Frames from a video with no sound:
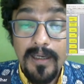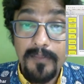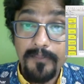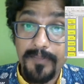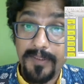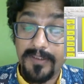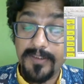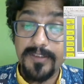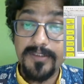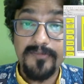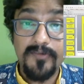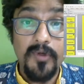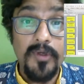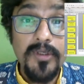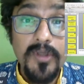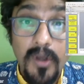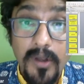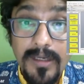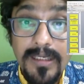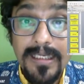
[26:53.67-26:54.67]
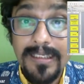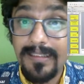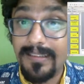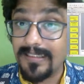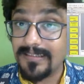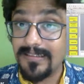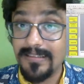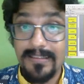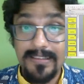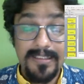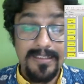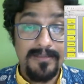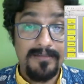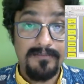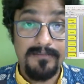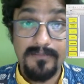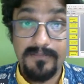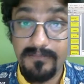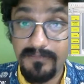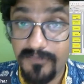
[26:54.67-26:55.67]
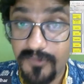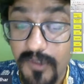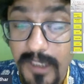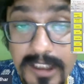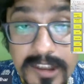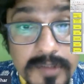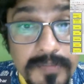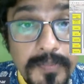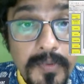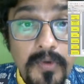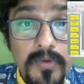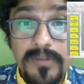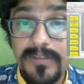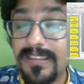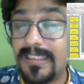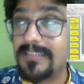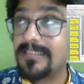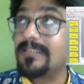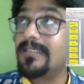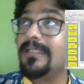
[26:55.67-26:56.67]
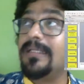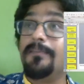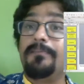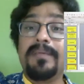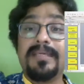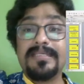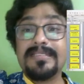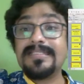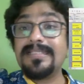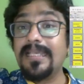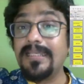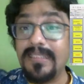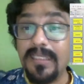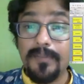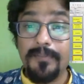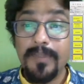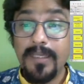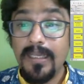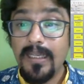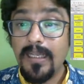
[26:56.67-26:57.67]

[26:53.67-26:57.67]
because going online doesn't need transport, doesn't need a big setup.